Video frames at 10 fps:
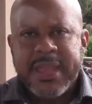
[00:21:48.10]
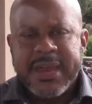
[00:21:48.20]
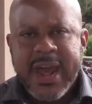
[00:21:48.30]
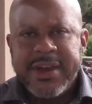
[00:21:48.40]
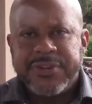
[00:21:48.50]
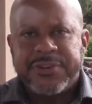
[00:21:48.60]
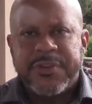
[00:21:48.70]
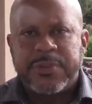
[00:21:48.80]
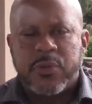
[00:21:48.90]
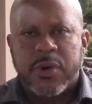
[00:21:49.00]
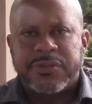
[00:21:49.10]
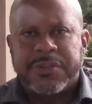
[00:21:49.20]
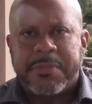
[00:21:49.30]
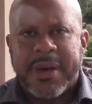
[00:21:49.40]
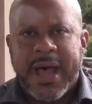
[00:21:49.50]
not just from the words
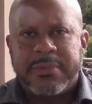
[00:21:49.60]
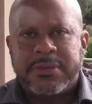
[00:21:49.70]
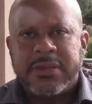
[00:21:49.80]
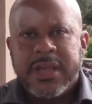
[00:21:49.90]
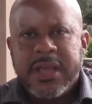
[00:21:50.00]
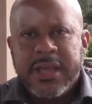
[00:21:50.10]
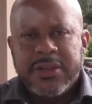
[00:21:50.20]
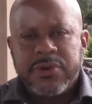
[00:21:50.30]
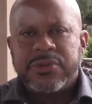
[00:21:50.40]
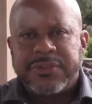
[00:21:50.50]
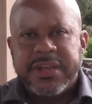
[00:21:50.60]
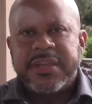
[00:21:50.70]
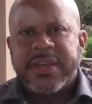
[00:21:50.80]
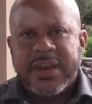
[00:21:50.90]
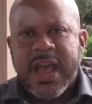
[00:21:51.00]
of the Bible, you'll see
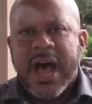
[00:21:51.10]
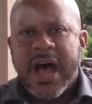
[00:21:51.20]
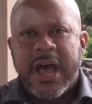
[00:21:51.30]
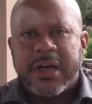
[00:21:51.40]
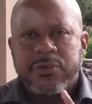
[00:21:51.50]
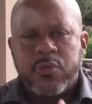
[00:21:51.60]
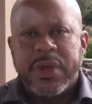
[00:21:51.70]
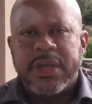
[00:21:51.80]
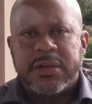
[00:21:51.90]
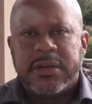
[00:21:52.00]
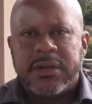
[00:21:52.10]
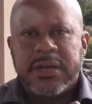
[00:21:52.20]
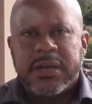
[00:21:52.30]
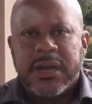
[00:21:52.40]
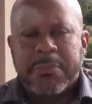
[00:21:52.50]
that God will
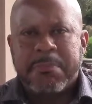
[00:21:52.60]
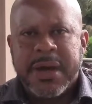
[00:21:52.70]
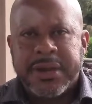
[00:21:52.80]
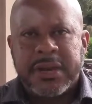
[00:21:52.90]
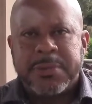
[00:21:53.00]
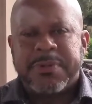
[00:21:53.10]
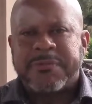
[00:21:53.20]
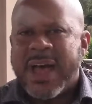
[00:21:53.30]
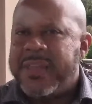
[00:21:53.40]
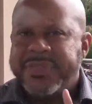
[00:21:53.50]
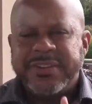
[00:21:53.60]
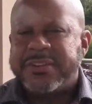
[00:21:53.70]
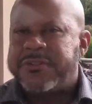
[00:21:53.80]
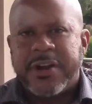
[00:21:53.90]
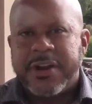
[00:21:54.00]
abundantly provide. This
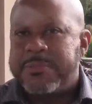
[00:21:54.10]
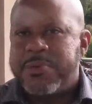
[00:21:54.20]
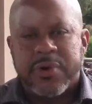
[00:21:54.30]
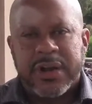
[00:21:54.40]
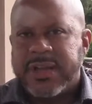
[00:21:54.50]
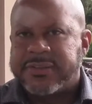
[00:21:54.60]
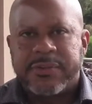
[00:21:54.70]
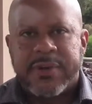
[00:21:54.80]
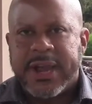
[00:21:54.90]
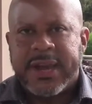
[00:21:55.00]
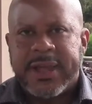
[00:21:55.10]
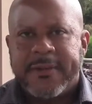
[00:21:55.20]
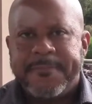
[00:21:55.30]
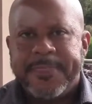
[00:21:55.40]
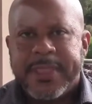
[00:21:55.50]
is a very important lesson right
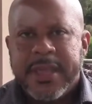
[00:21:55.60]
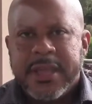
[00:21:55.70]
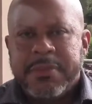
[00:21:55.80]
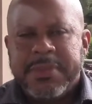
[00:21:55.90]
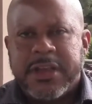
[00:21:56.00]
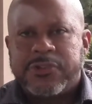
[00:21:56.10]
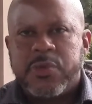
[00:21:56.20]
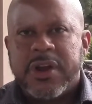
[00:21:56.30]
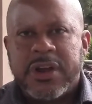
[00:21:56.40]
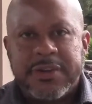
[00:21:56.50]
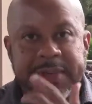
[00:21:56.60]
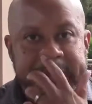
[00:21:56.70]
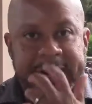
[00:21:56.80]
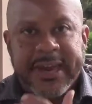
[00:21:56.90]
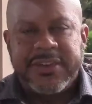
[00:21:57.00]
now, because we are living
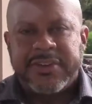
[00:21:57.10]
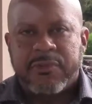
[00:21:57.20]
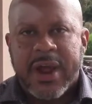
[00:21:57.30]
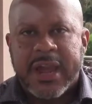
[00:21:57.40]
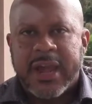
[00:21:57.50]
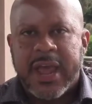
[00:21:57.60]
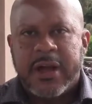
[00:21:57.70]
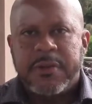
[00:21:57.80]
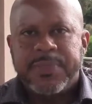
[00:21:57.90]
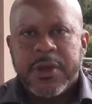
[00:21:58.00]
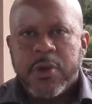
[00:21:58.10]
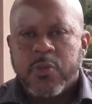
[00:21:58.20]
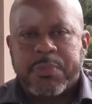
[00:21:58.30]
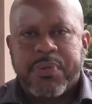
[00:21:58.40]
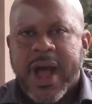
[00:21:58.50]
in a nation right now
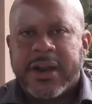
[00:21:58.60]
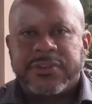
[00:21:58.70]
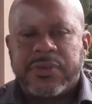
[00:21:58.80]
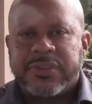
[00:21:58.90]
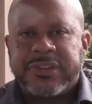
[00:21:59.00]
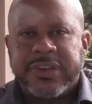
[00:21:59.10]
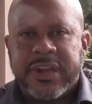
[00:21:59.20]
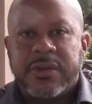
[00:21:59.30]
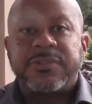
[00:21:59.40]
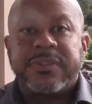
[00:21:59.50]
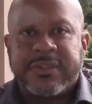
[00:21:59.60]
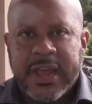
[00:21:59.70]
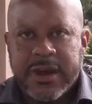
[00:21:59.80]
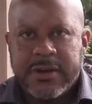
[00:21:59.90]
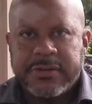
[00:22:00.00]
where products on the shelves are
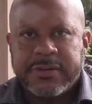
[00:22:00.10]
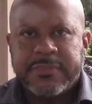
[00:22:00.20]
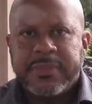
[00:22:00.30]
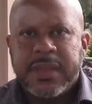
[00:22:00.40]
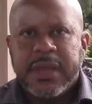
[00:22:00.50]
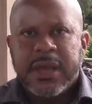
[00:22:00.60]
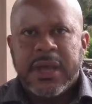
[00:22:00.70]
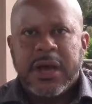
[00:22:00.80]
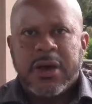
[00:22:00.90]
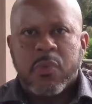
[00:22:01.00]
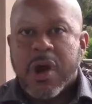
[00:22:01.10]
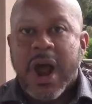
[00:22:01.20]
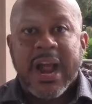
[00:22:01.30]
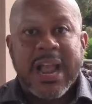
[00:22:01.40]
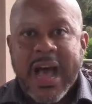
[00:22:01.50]
scarce, where
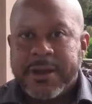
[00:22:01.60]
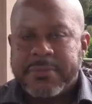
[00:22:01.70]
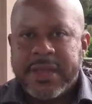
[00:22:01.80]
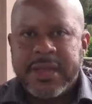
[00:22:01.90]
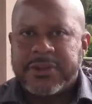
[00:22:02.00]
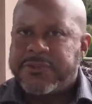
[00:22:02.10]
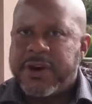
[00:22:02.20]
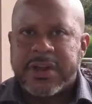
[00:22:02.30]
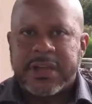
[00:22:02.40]
our economy is very